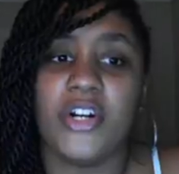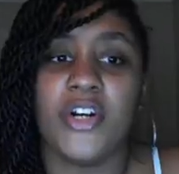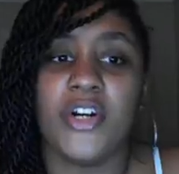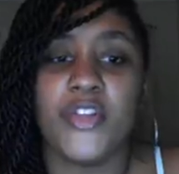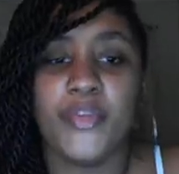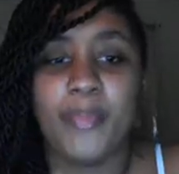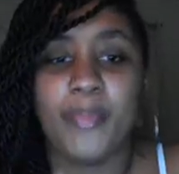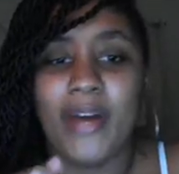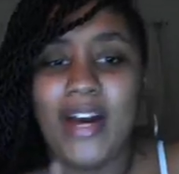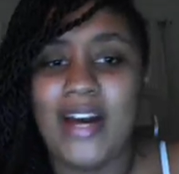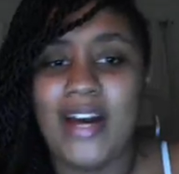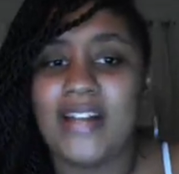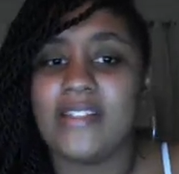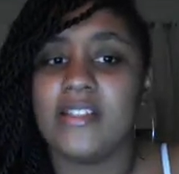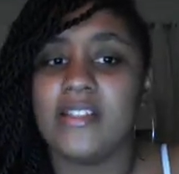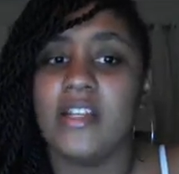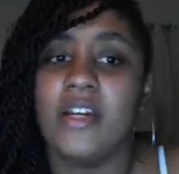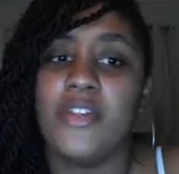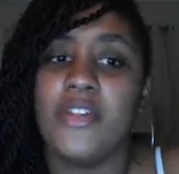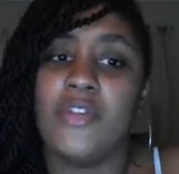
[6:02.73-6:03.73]
earth,
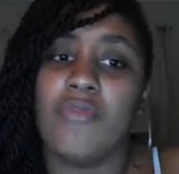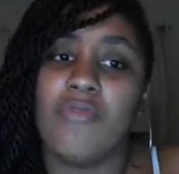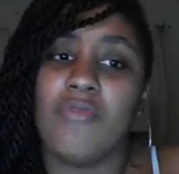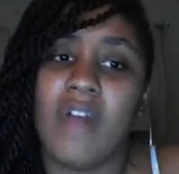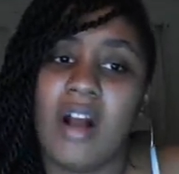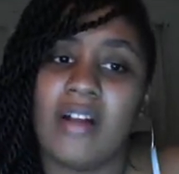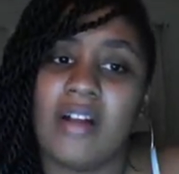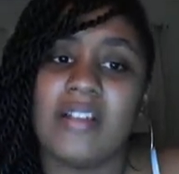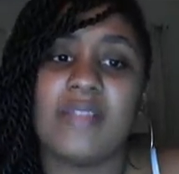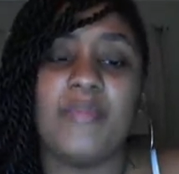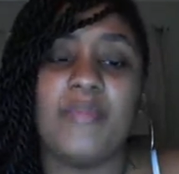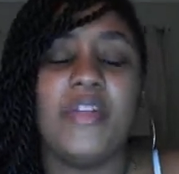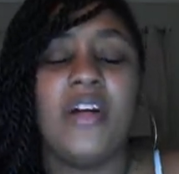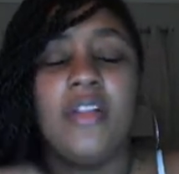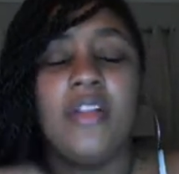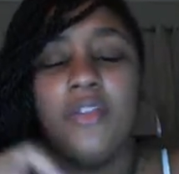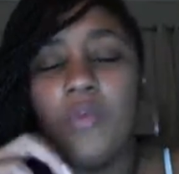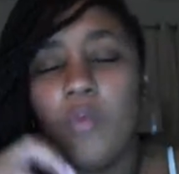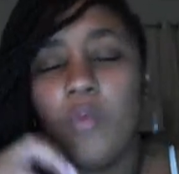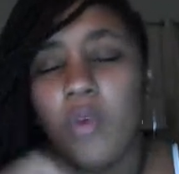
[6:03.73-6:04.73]
past the rocks,
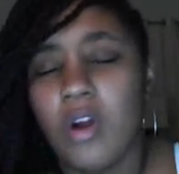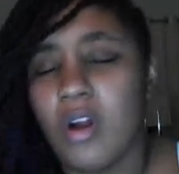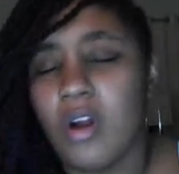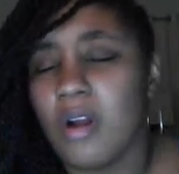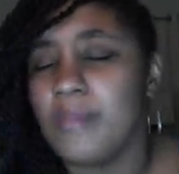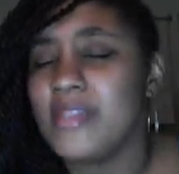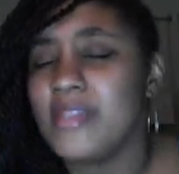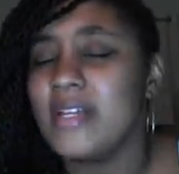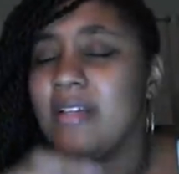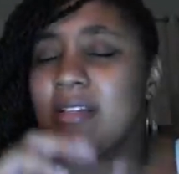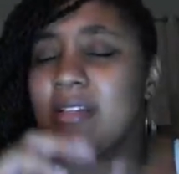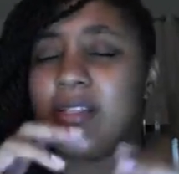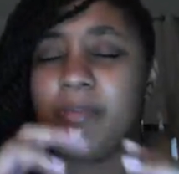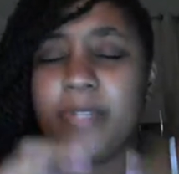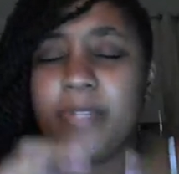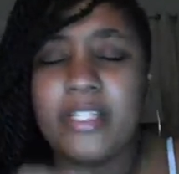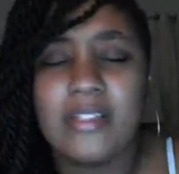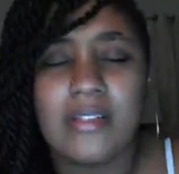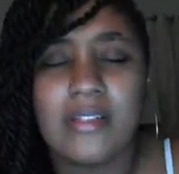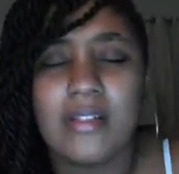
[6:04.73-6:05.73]
beyond the worms and the
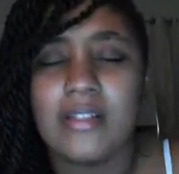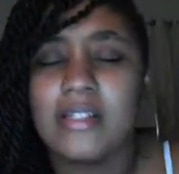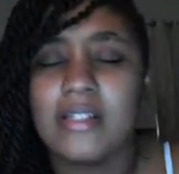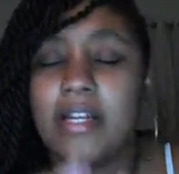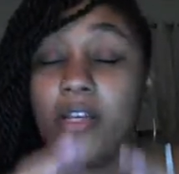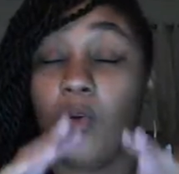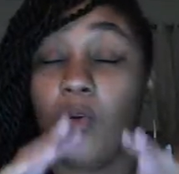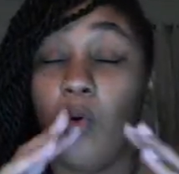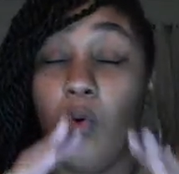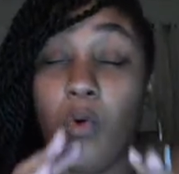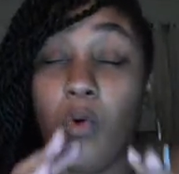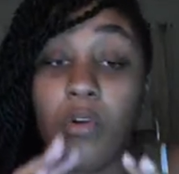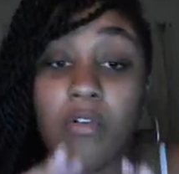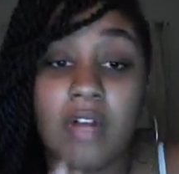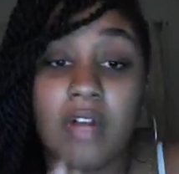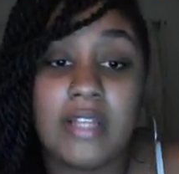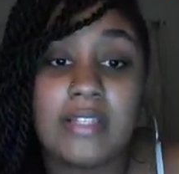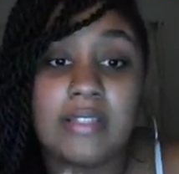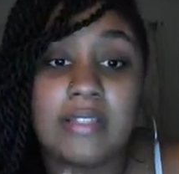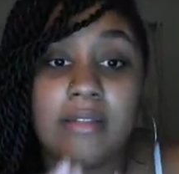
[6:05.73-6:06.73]
splinters and the old
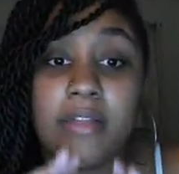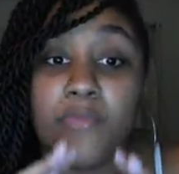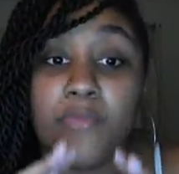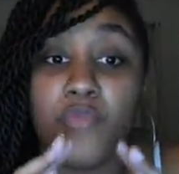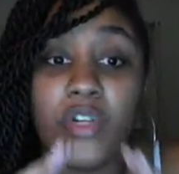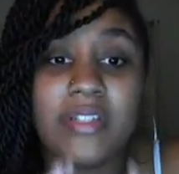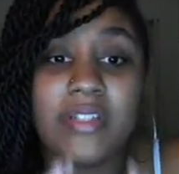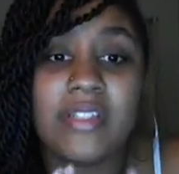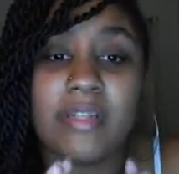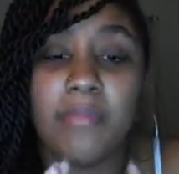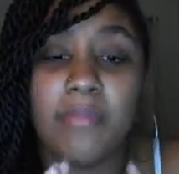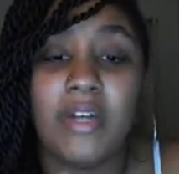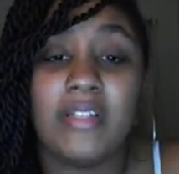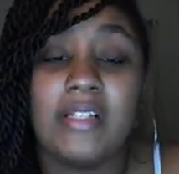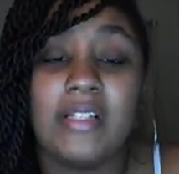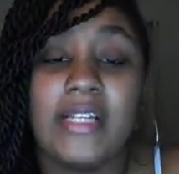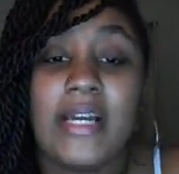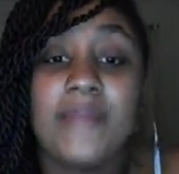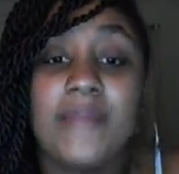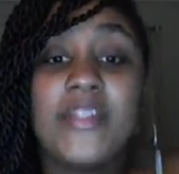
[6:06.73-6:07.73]
rusted
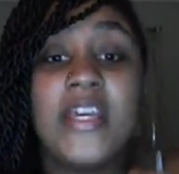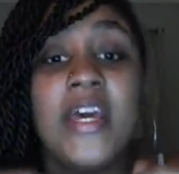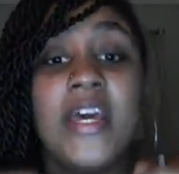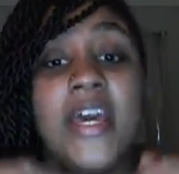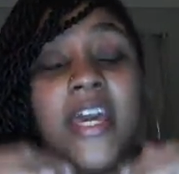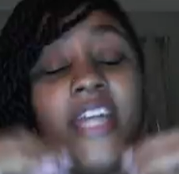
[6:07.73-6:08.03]
bottle caps.